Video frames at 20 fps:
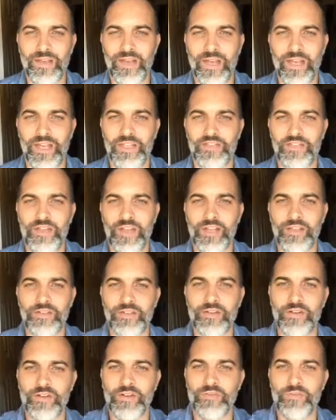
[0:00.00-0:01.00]
As you
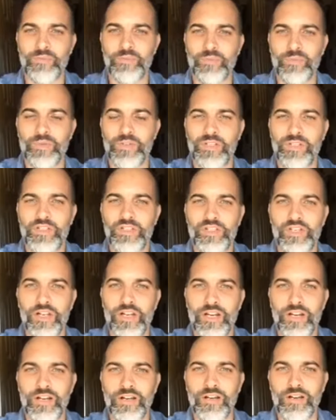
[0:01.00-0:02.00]
enter, please
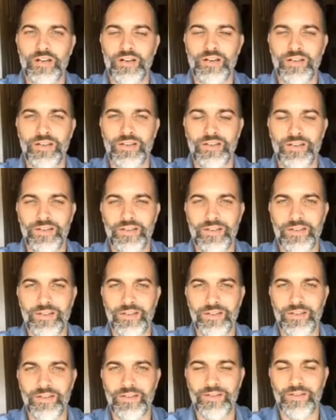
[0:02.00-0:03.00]
share
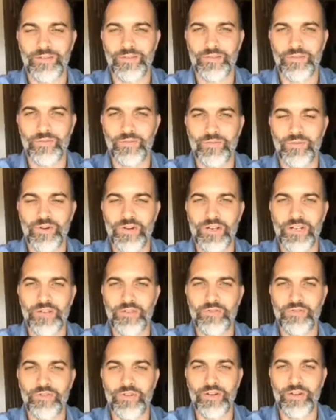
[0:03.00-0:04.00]
where you're
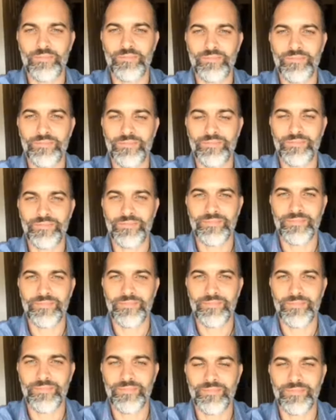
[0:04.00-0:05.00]
from.
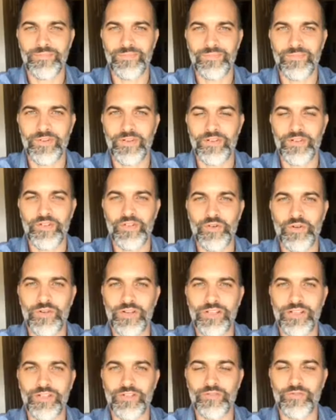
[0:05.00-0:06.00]
Are you joining us